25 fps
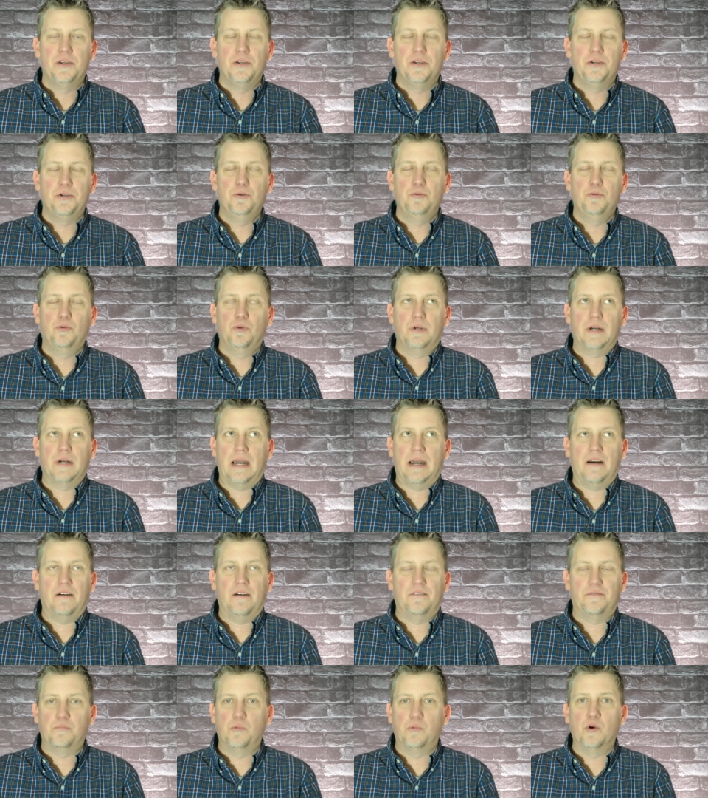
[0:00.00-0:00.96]
you will
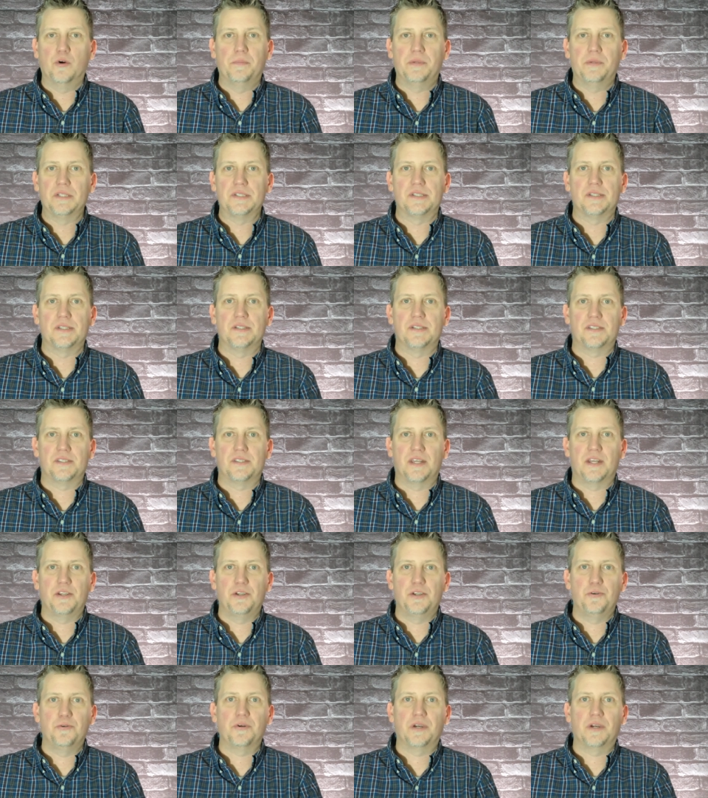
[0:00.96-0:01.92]
have more business
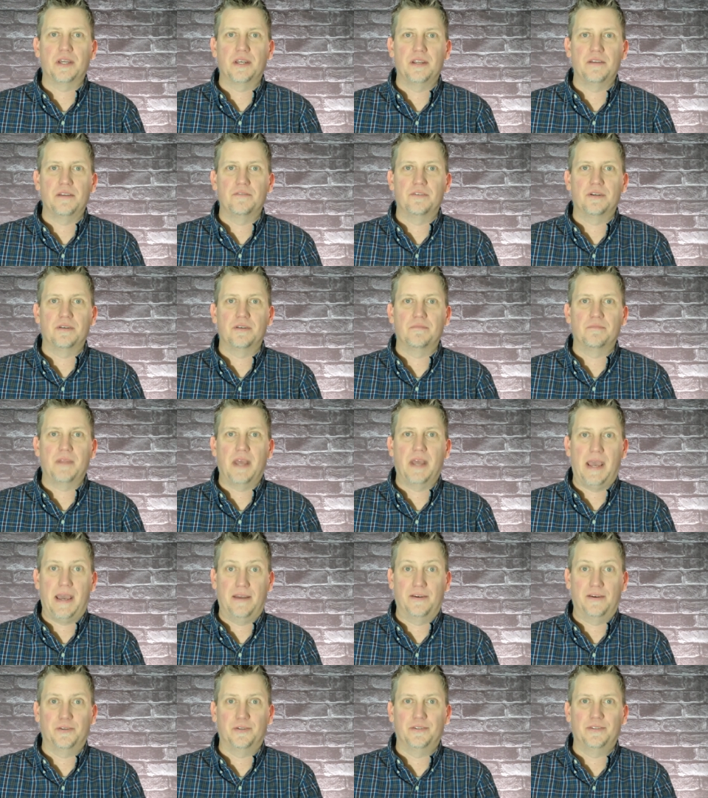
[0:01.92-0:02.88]
than you can even
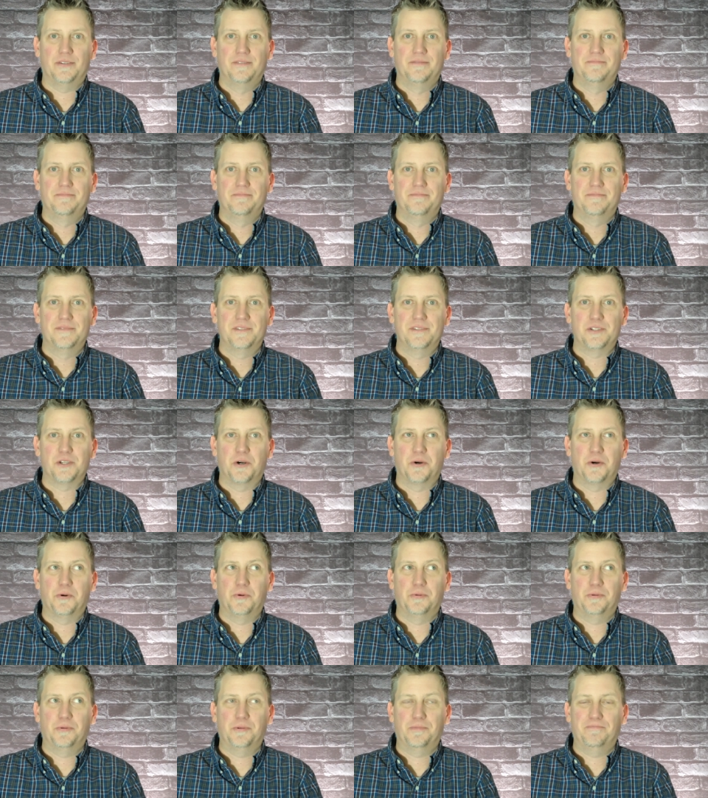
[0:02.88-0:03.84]
handle.
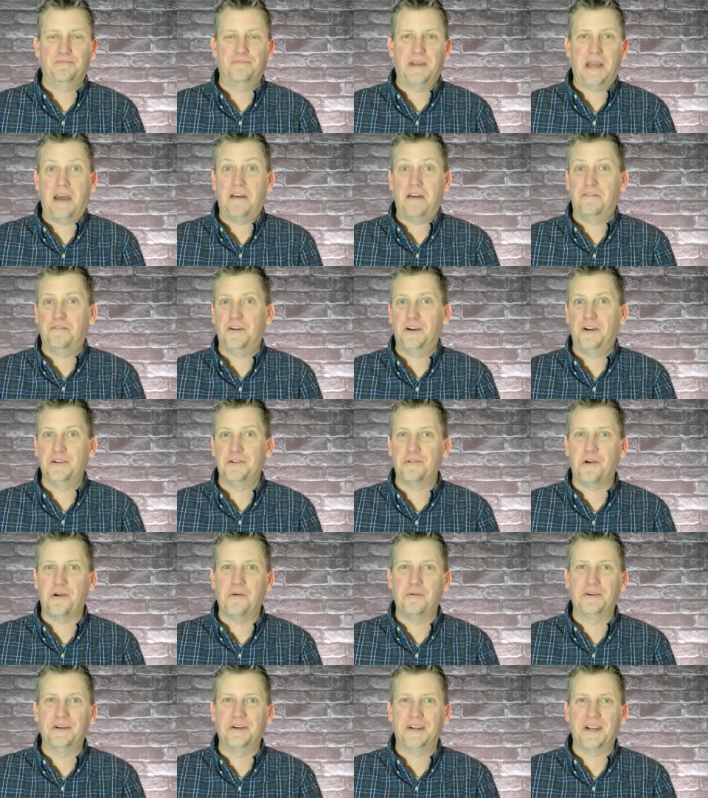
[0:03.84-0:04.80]
So have fun
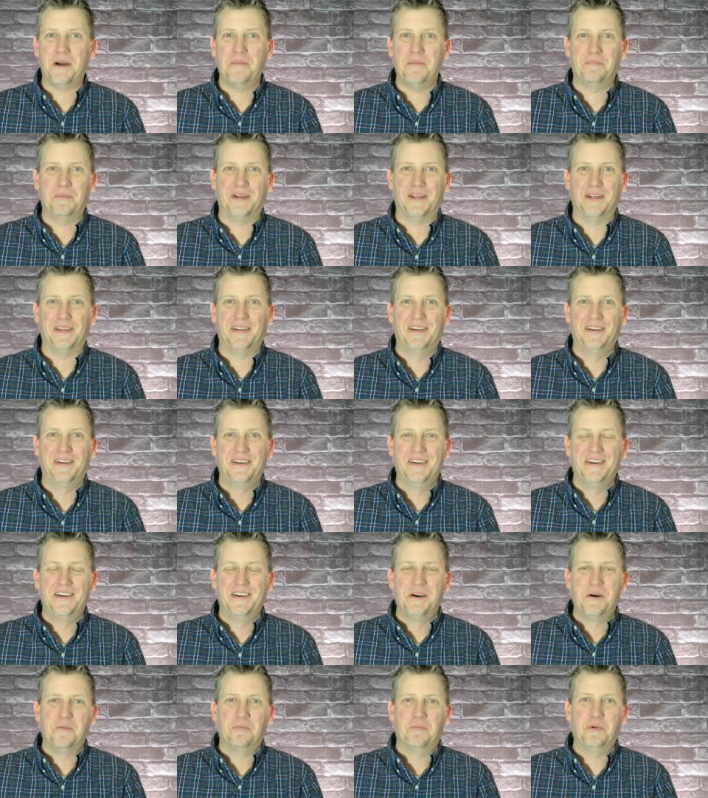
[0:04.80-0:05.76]
growing a company.
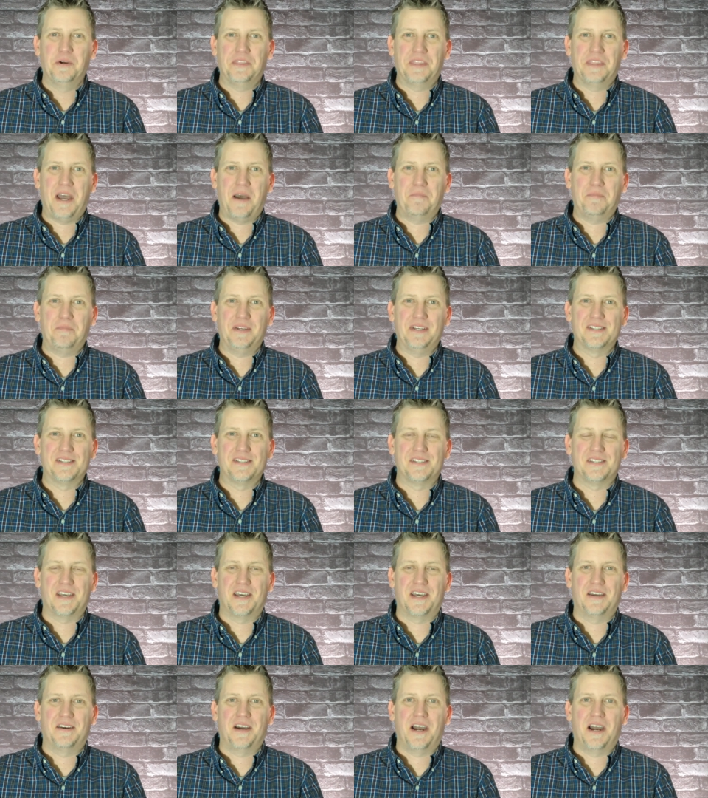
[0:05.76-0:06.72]
With that being
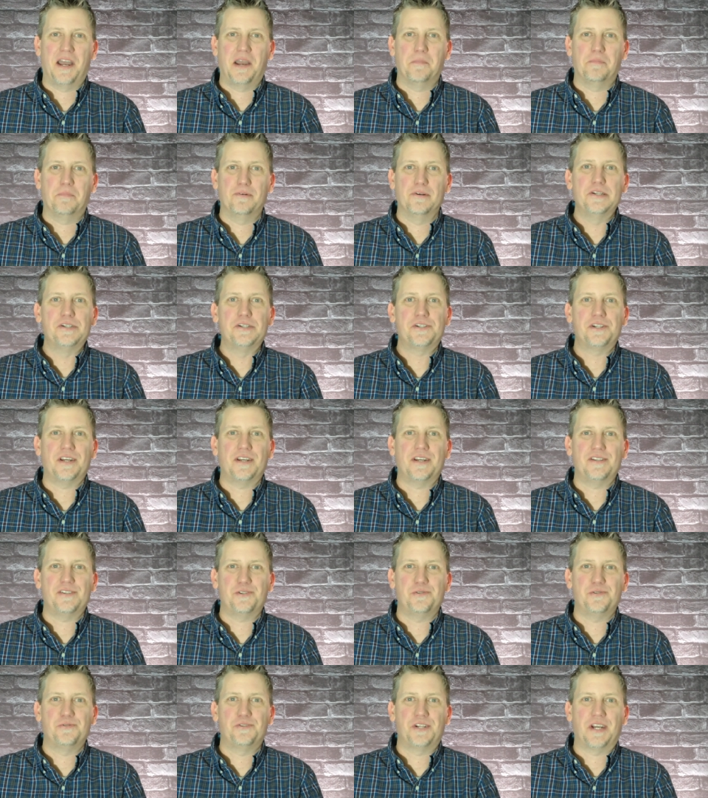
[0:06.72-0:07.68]
said, I appreciate
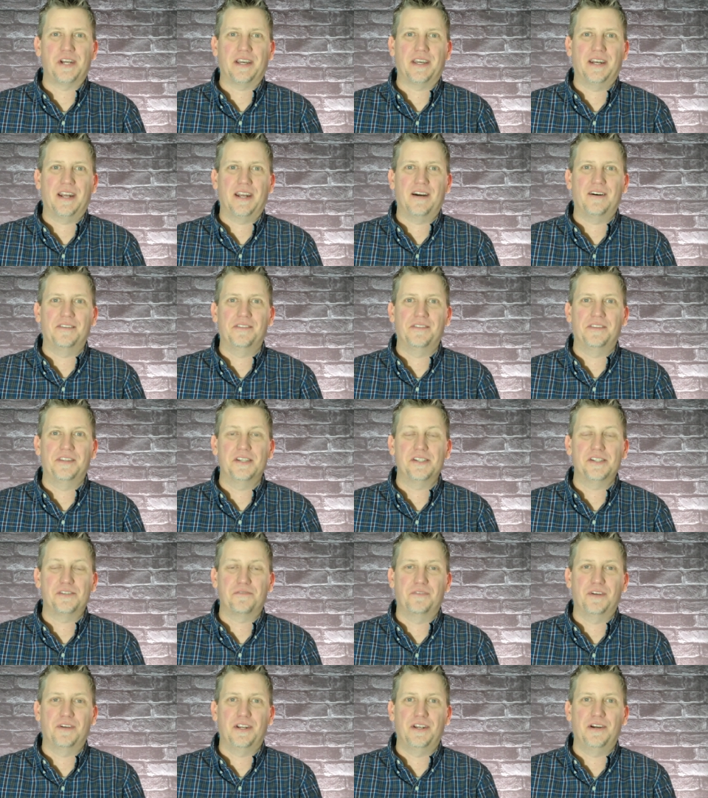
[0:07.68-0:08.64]
you checking out this
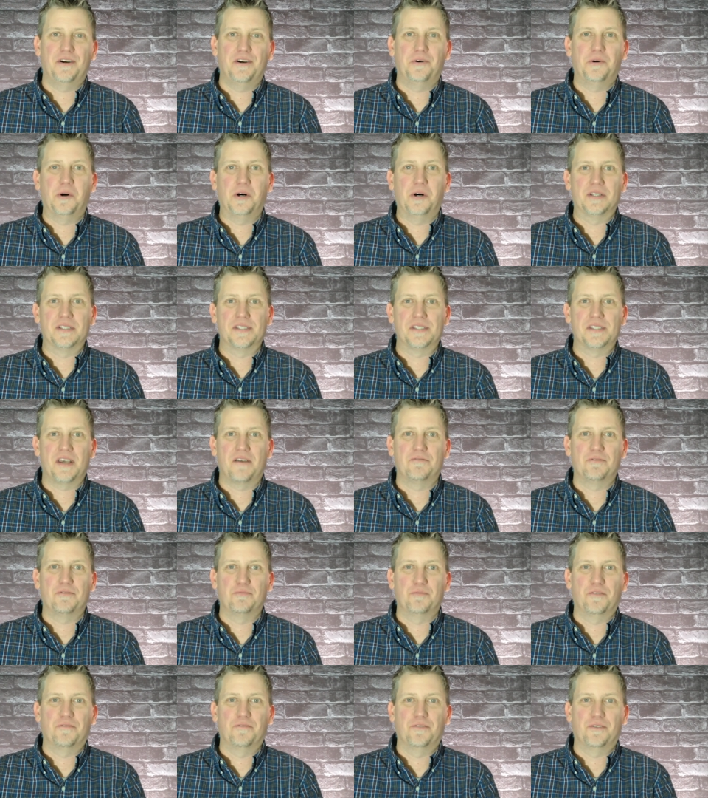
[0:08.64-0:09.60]
video on seven
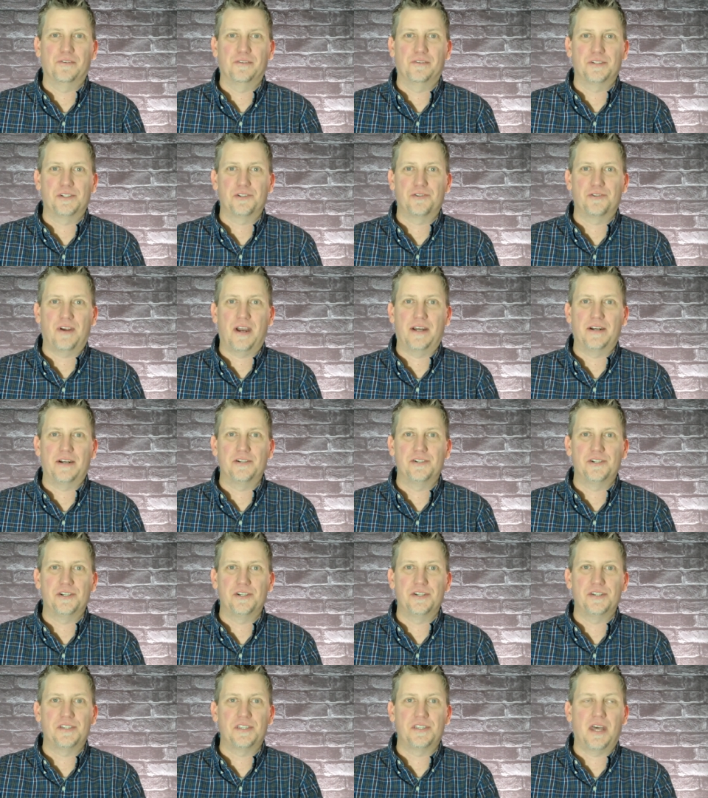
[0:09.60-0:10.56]
referral
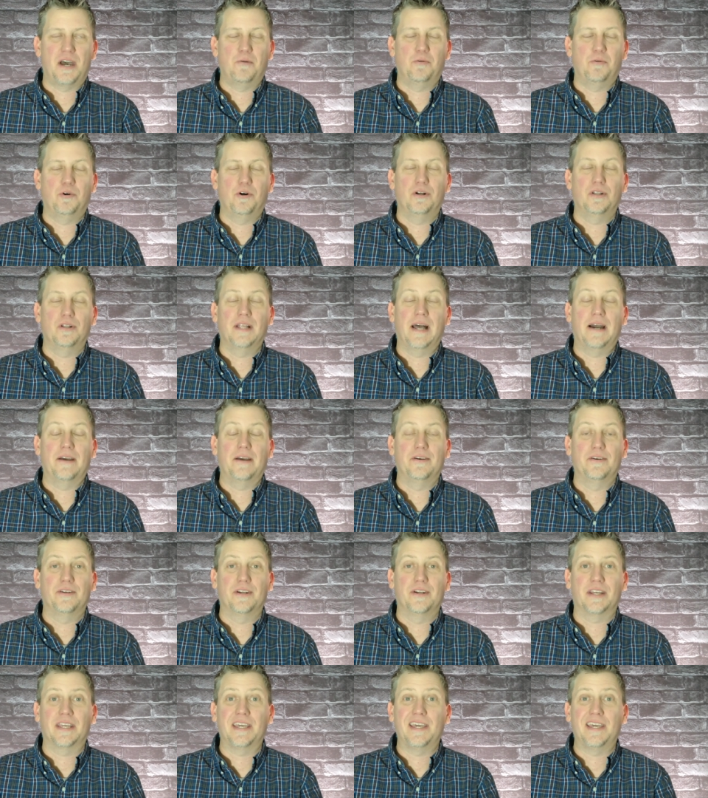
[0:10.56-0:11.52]
strategies that will allow you
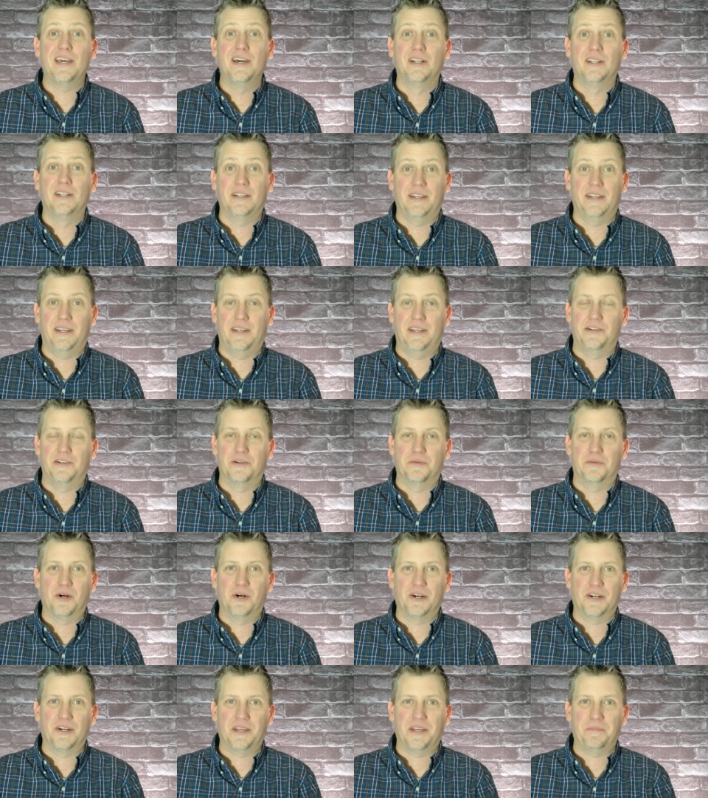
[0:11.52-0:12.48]
to kill it in your
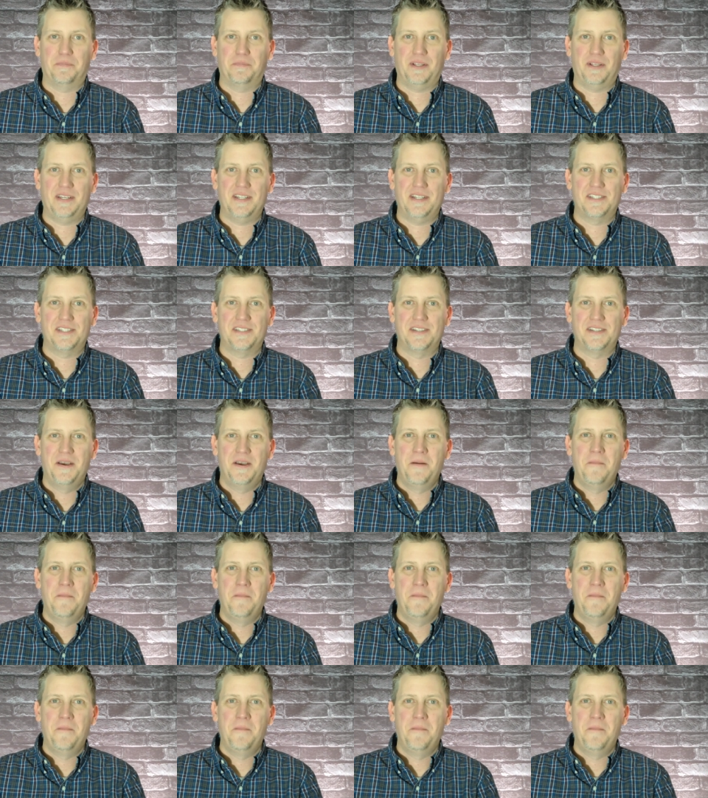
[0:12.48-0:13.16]
marketplace.